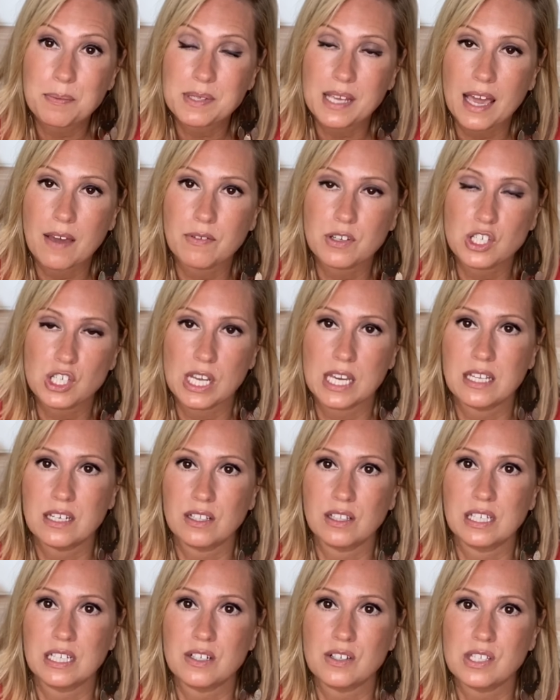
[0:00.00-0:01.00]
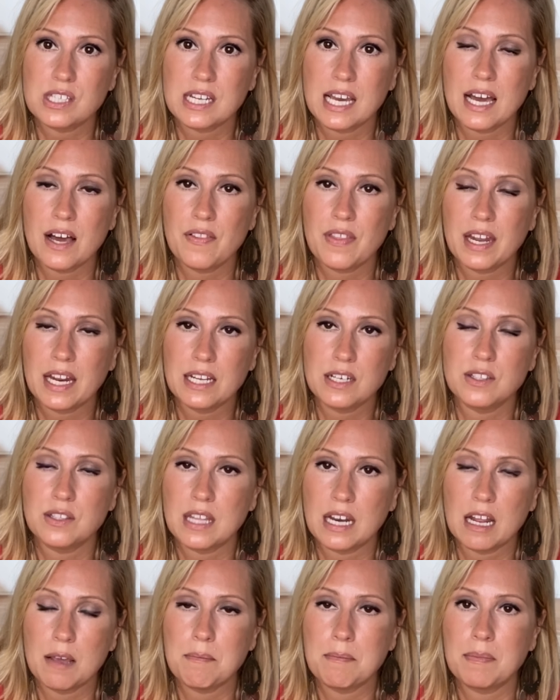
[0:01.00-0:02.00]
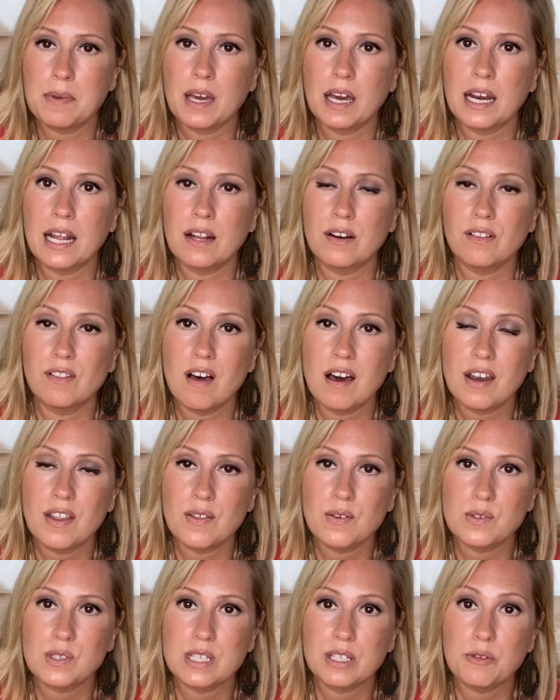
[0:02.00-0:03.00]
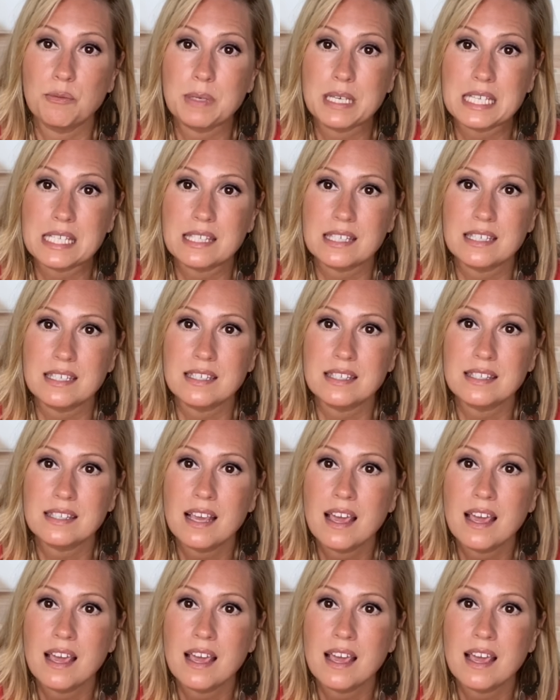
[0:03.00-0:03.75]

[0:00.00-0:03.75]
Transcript: I have a chandelier style that I cut out a lot of those little pieces.